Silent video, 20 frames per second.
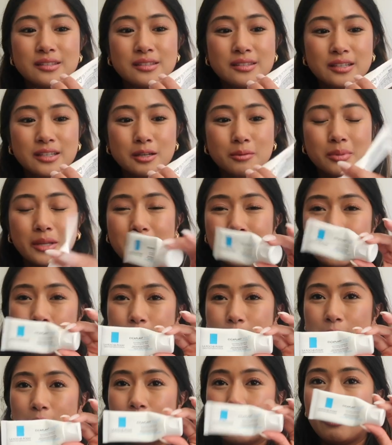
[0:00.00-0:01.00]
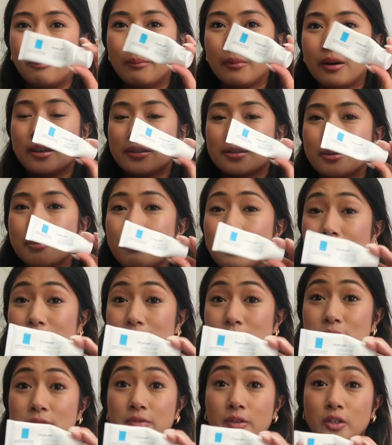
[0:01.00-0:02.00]
Cicaplast Balm is a
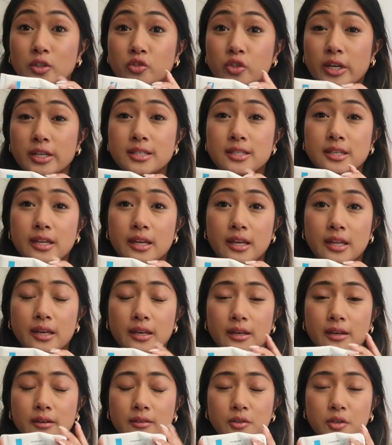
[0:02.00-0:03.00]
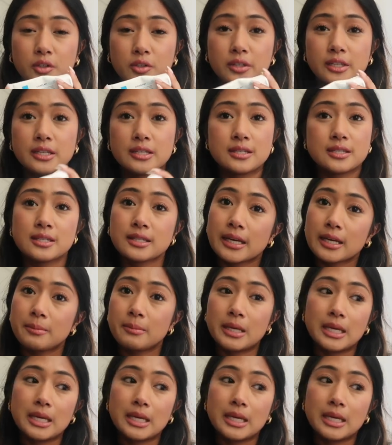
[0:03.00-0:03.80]
must for dry skin girlies like